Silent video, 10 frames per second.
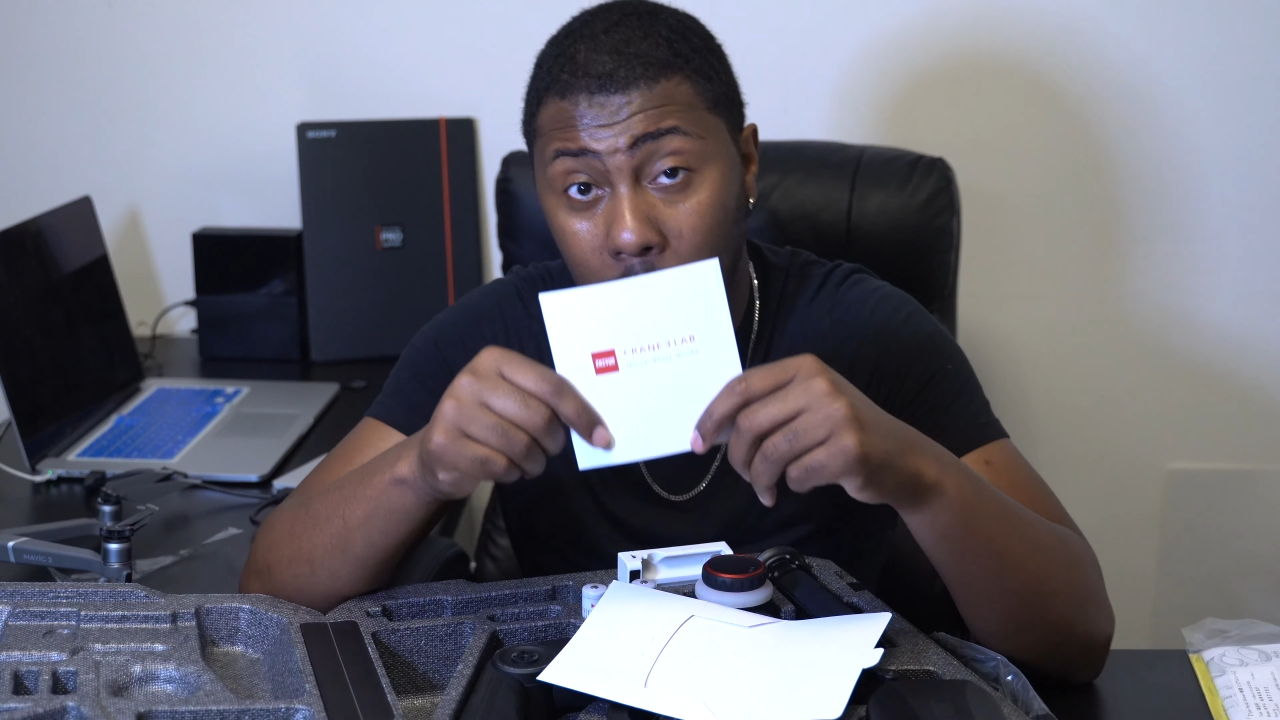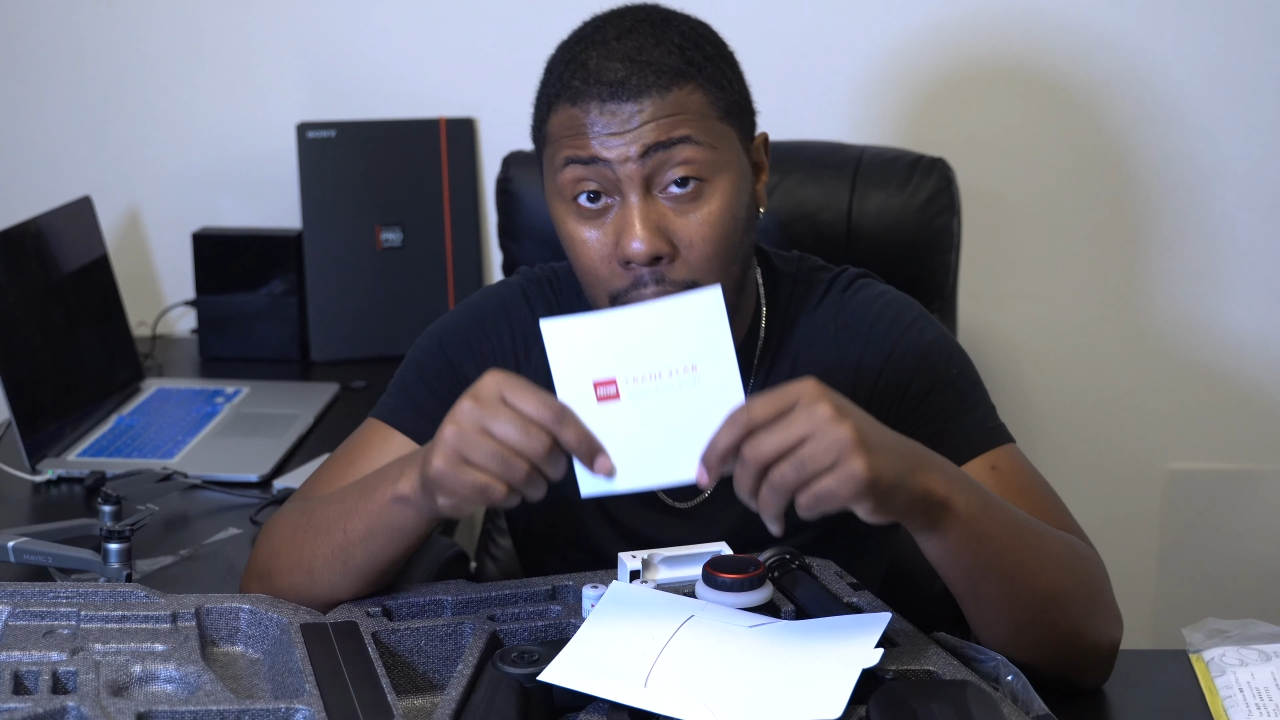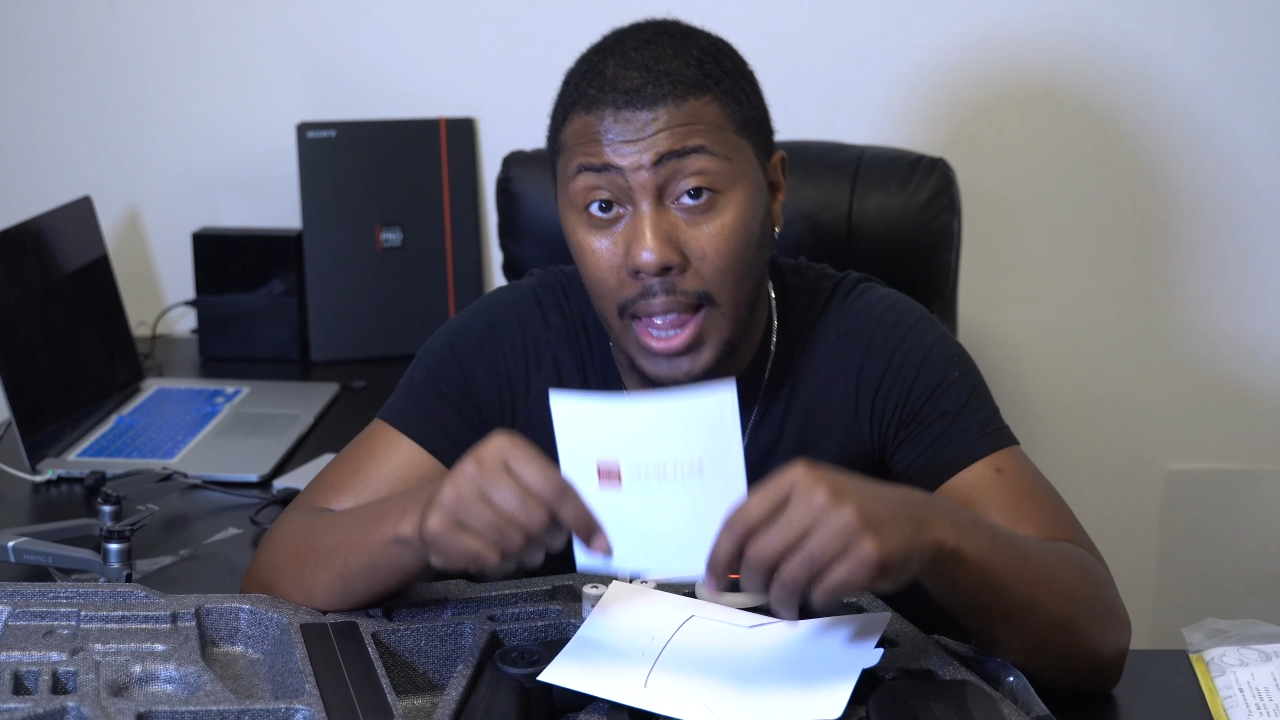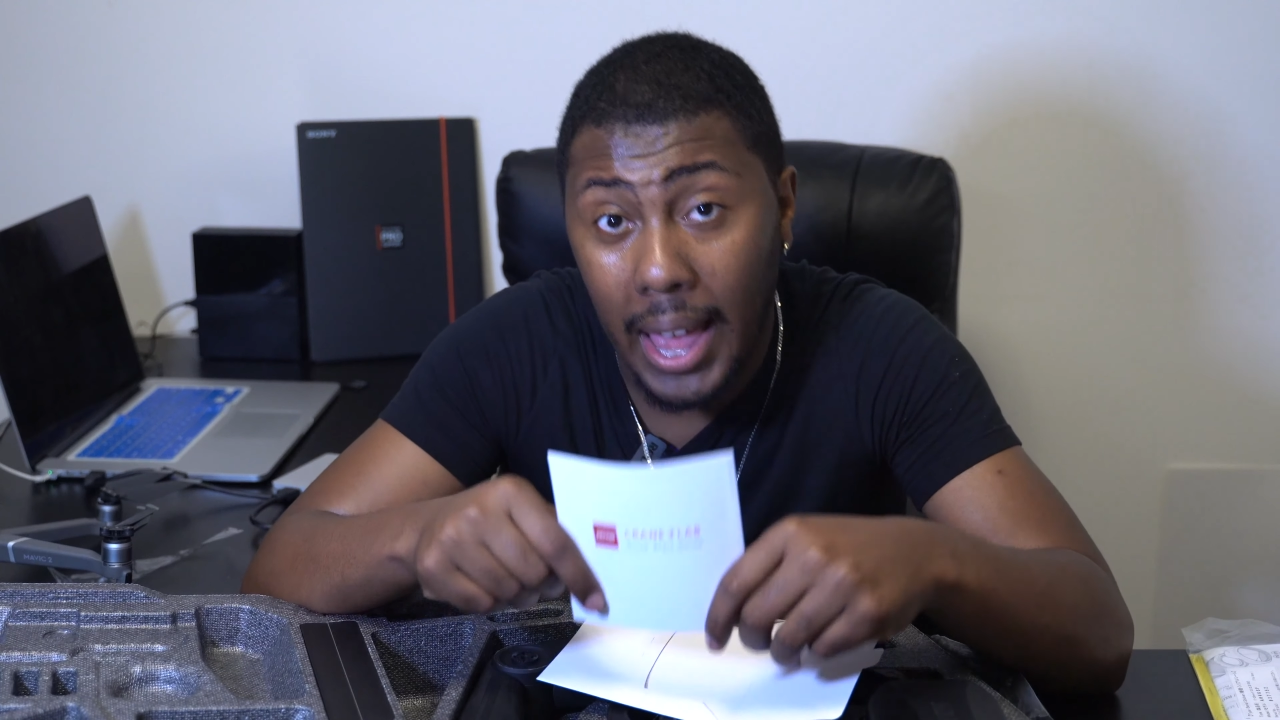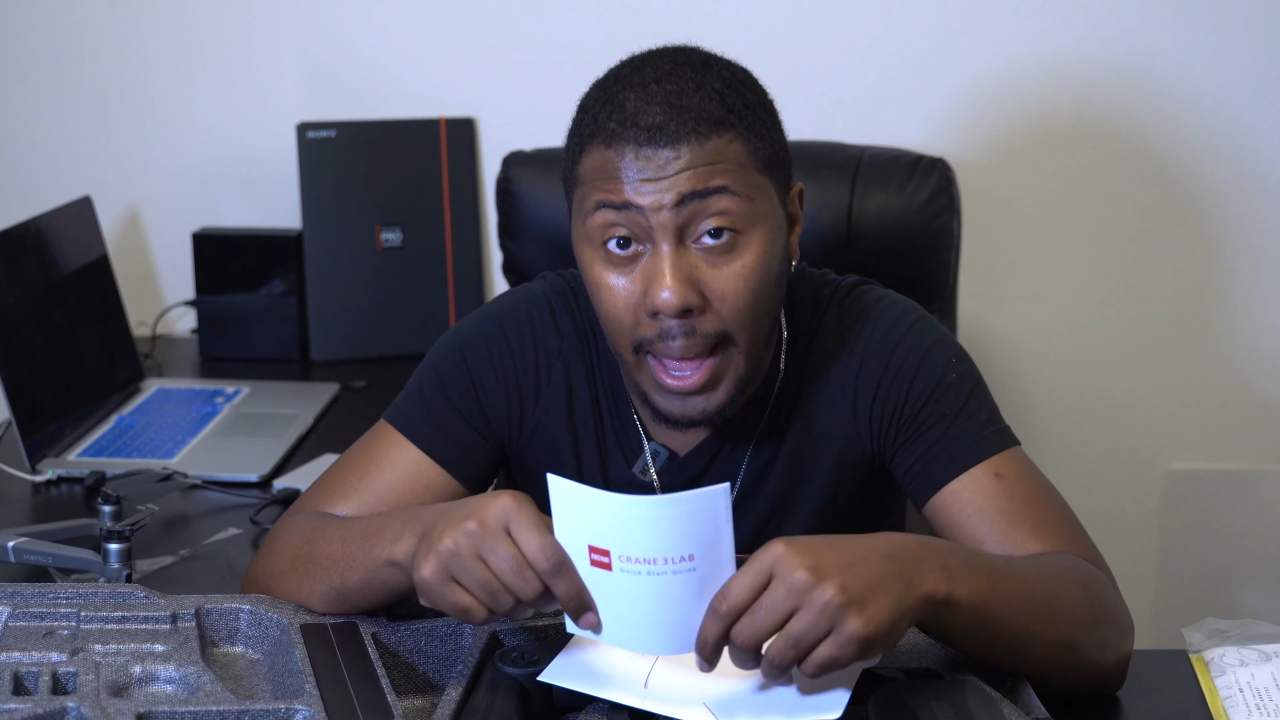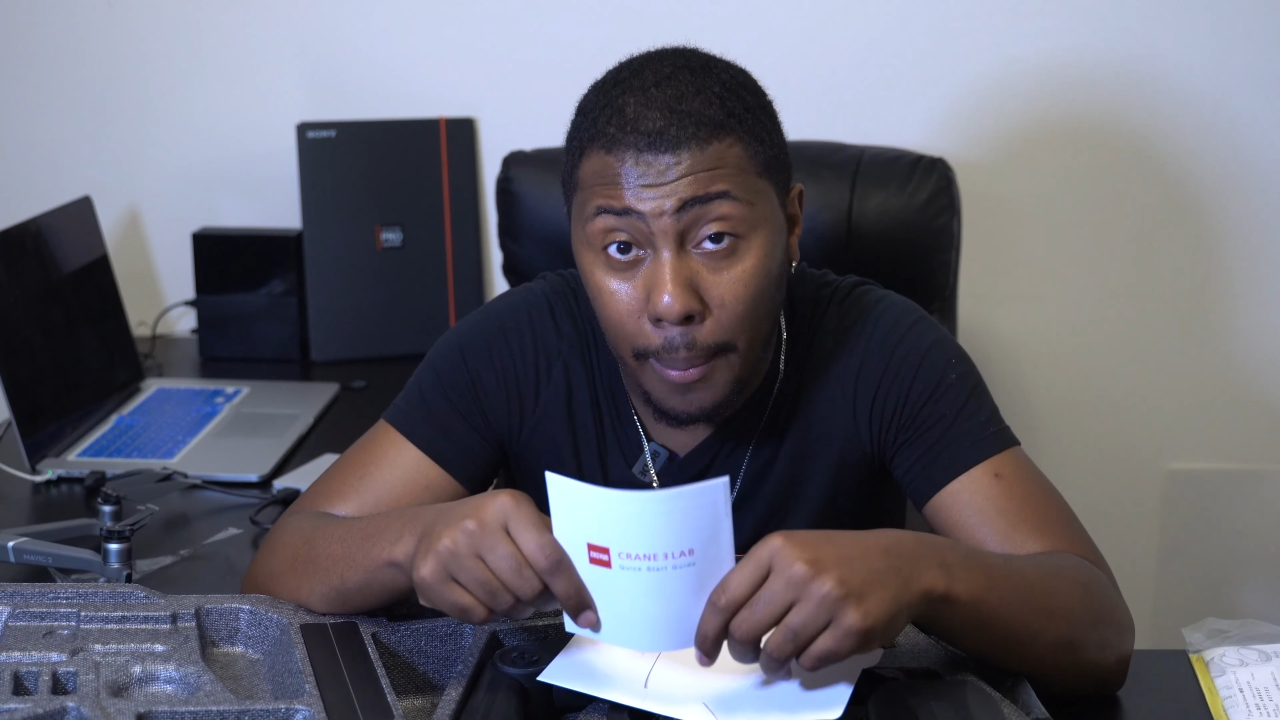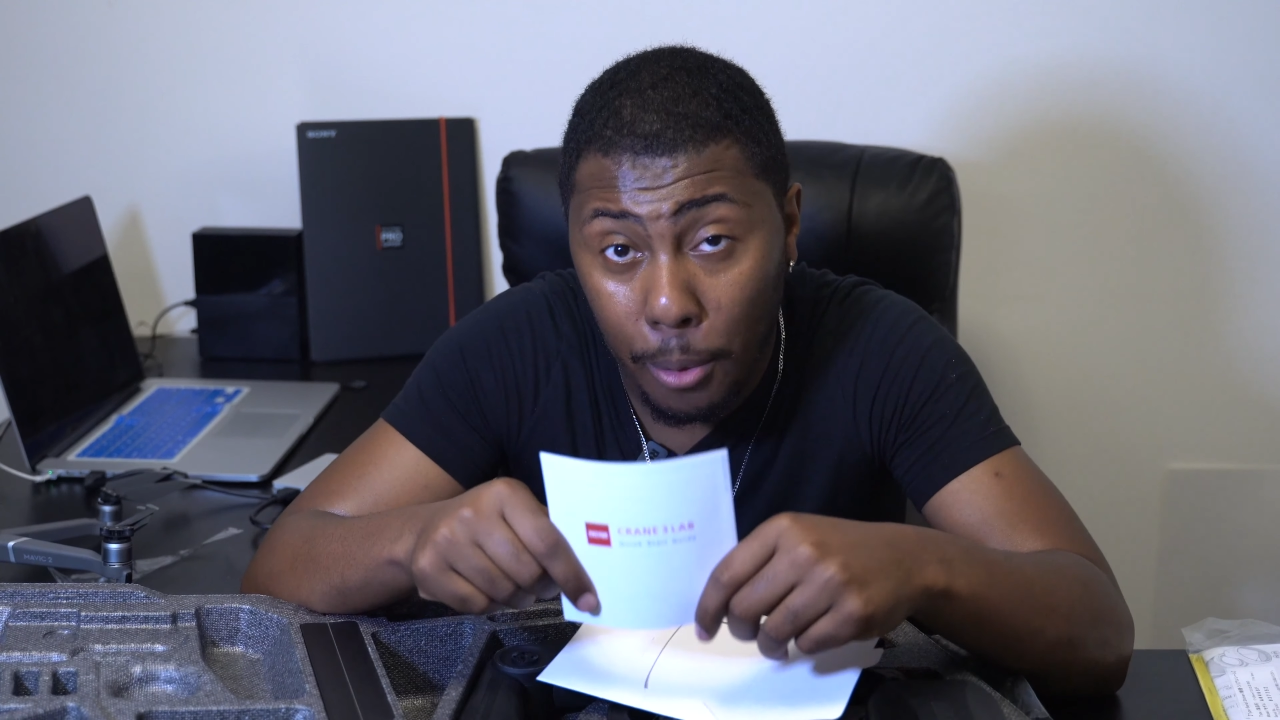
Lab